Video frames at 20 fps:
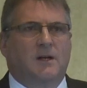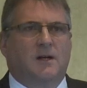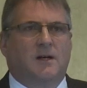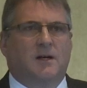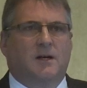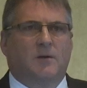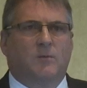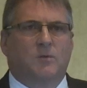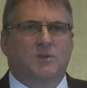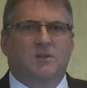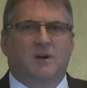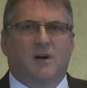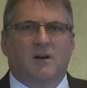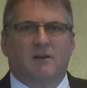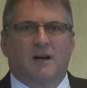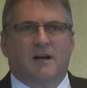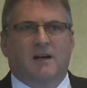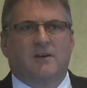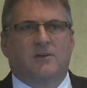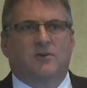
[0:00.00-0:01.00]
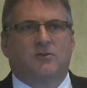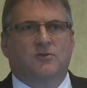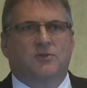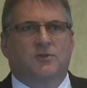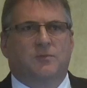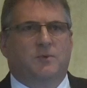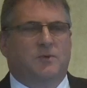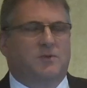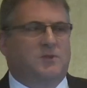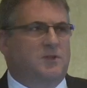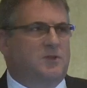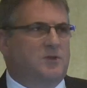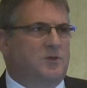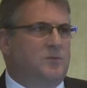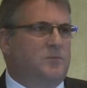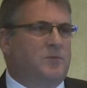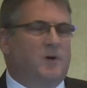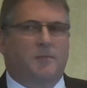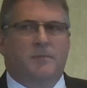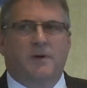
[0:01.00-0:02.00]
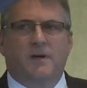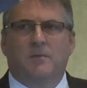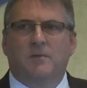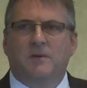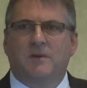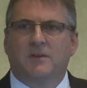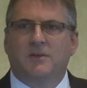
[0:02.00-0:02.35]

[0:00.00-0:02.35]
were directly contributed to by people